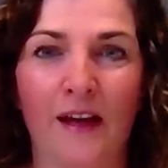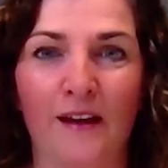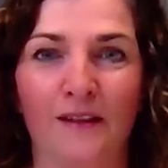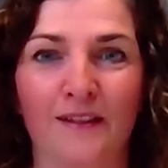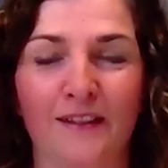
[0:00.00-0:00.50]

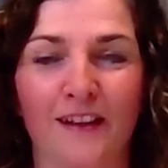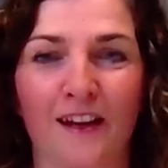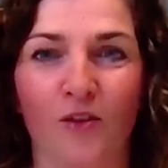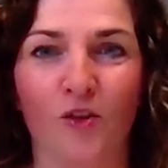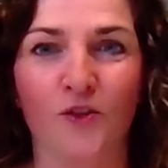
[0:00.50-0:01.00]
and
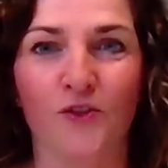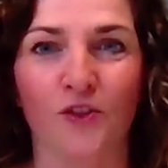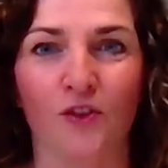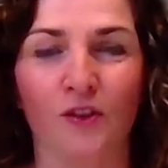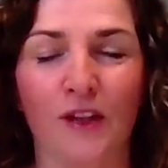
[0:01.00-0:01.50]
I've
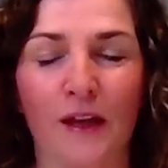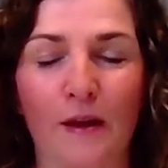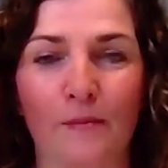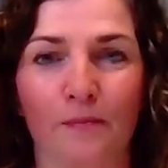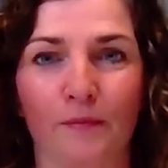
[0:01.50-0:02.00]
also
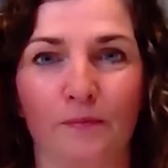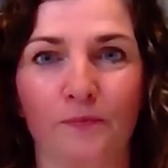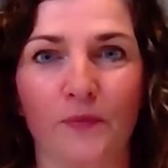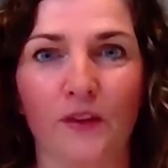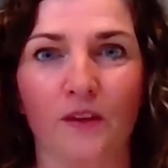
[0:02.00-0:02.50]

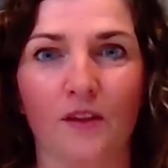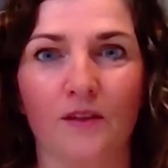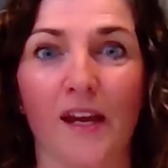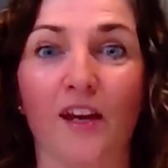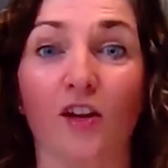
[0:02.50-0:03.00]

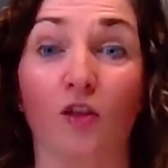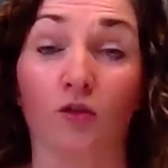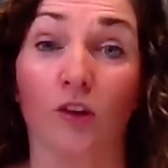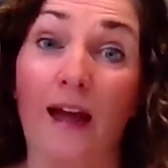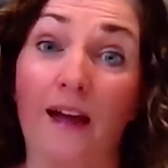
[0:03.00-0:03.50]
taken
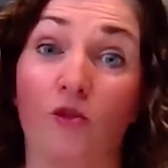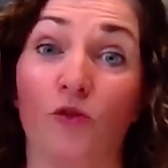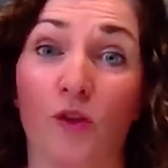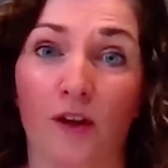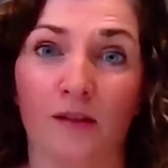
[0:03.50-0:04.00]
on
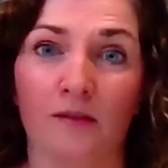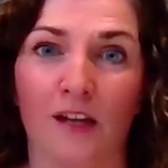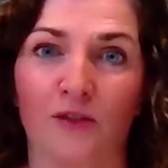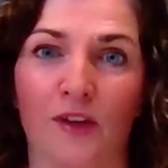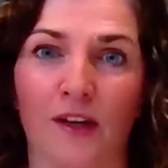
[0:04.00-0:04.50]
other
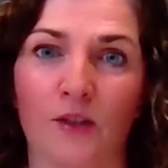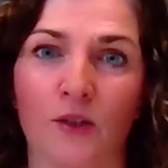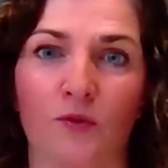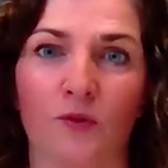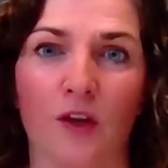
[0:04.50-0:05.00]

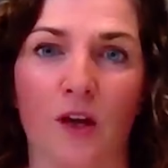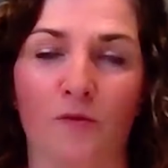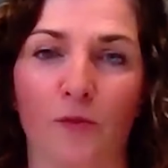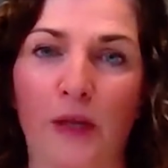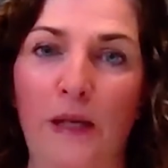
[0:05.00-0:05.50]
advice
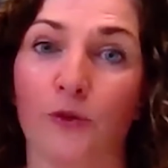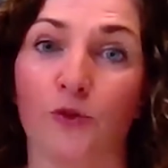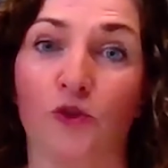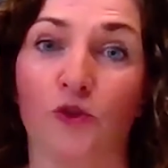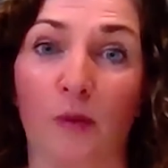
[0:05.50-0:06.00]
from people
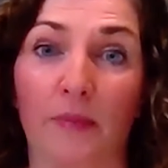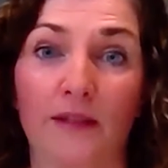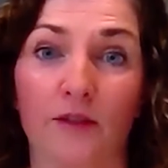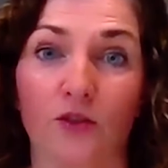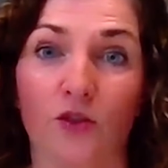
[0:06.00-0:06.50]
such as my
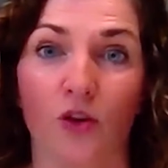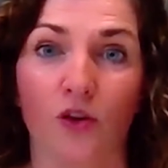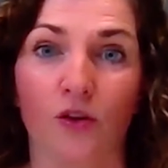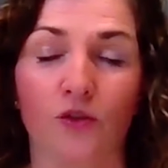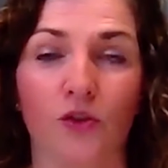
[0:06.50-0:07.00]
business
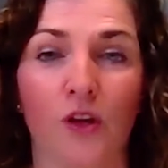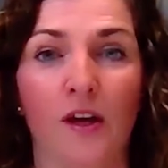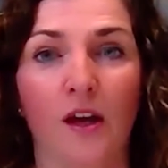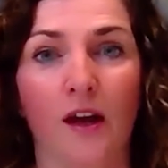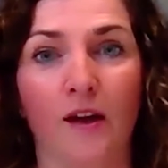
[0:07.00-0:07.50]
coach.
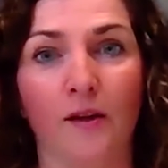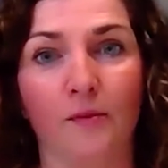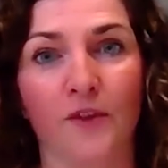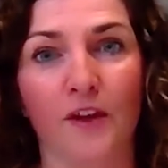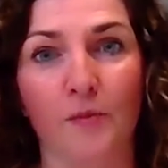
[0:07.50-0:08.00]

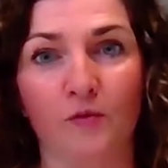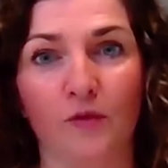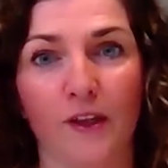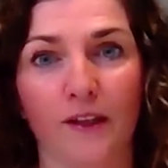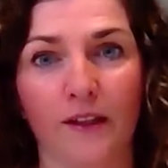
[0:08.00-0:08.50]
They've been
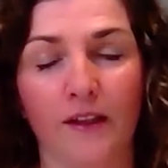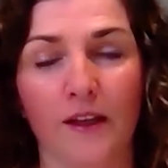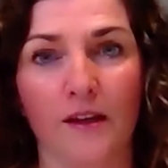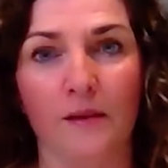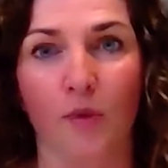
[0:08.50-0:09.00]
really
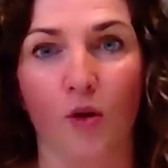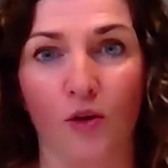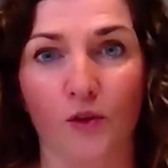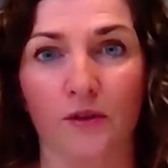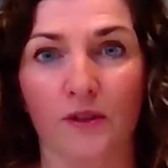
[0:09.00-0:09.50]

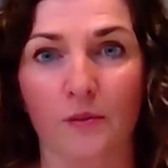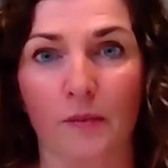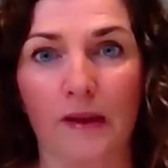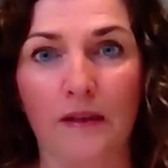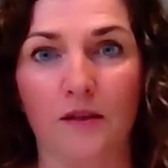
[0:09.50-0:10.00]
important to
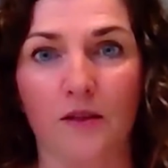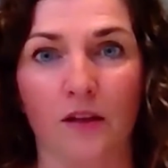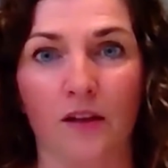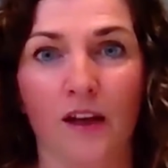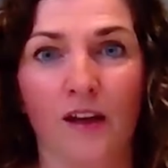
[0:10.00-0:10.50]
me
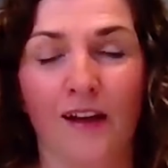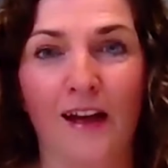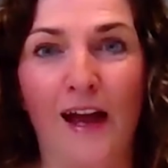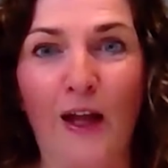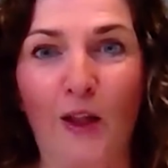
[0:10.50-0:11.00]
to
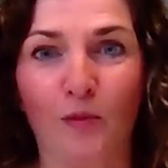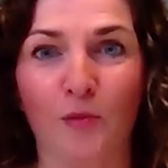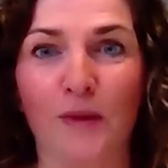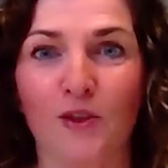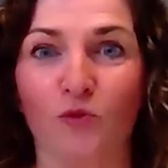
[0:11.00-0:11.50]

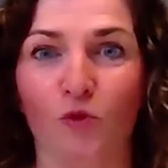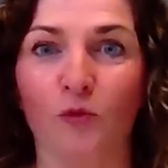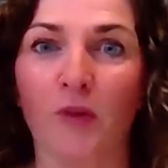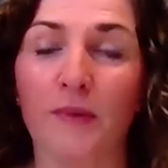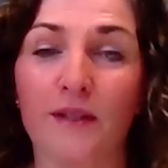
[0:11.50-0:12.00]
help me to
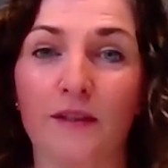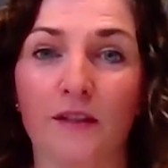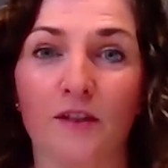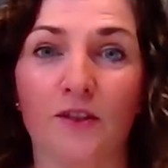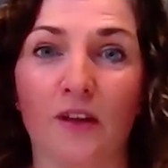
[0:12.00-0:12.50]
run my
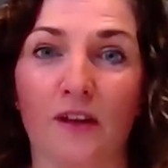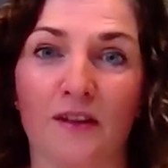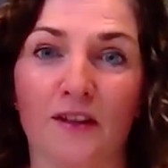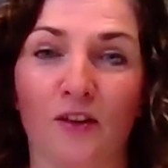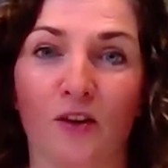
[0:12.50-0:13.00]
business.
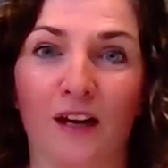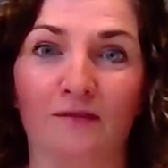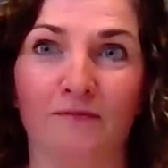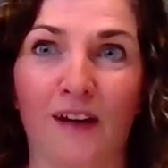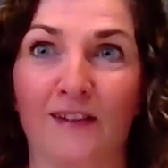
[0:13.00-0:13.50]
You know,
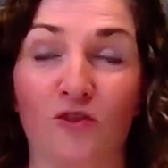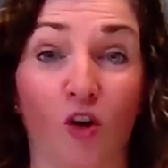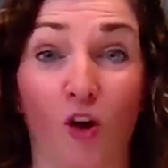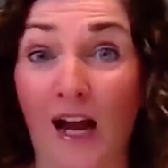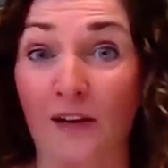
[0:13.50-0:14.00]
I'd
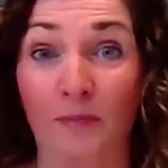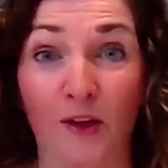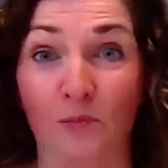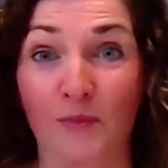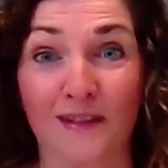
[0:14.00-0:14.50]
not had
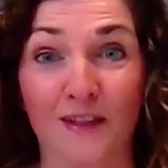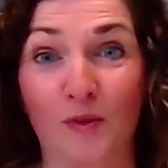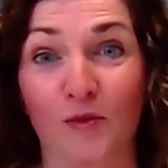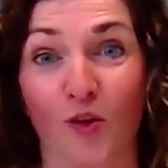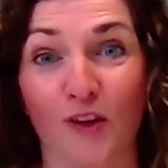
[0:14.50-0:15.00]
my own business
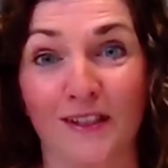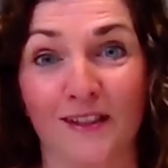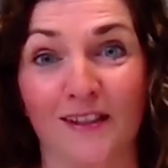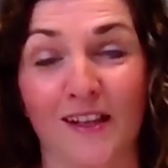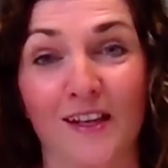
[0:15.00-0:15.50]
before I
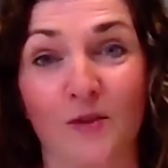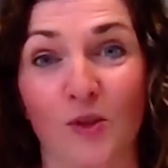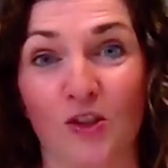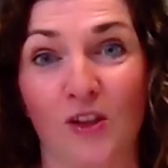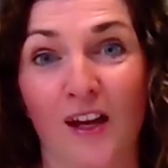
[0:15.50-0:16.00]
did this,
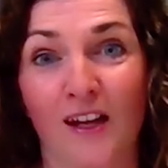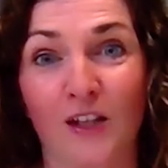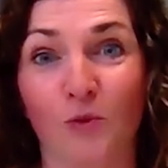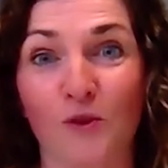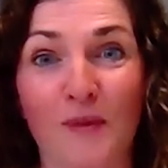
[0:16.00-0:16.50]
which
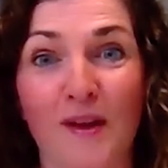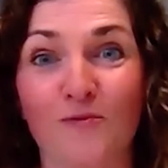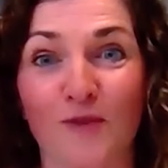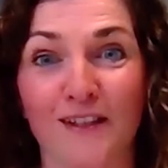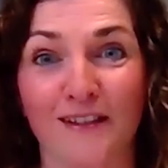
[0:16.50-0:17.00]
is one of the
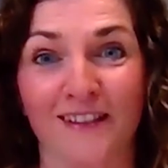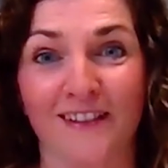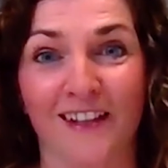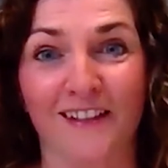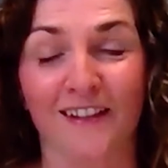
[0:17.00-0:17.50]
main
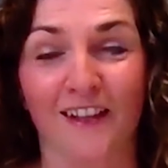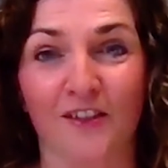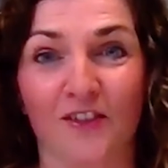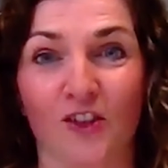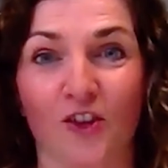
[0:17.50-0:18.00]
reasons that I
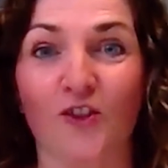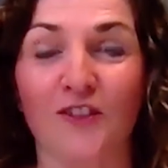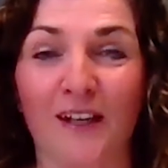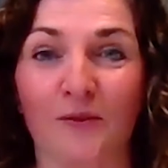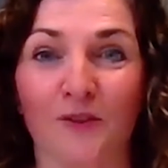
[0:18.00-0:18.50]
decided to go
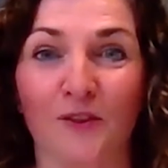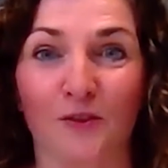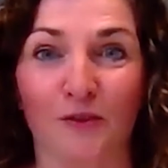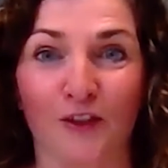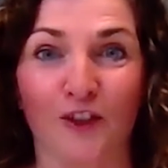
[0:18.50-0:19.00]
down
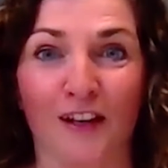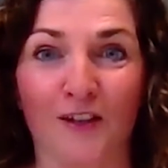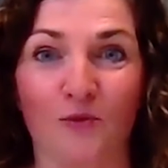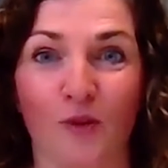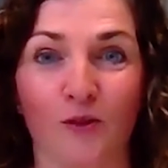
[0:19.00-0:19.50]
the
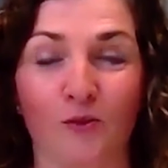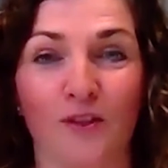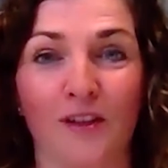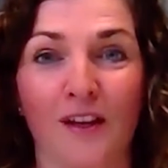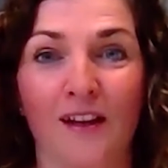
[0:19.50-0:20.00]
franchise
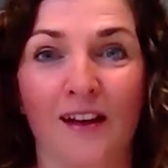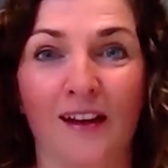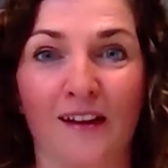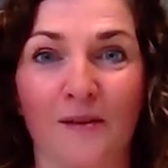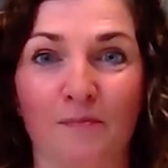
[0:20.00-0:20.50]
route.
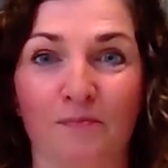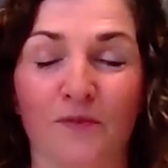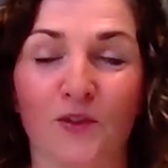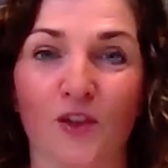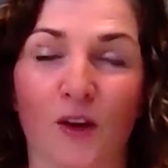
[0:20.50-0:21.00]

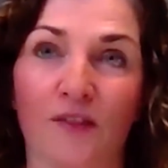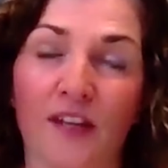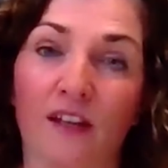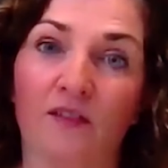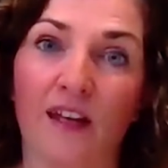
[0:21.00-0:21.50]
So I
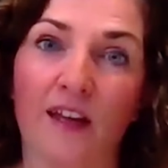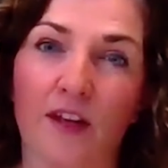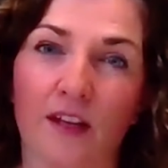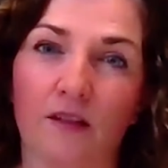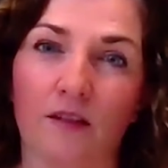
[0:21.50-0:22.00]
think they're
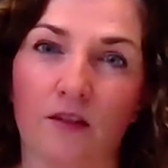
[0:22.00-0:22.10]
the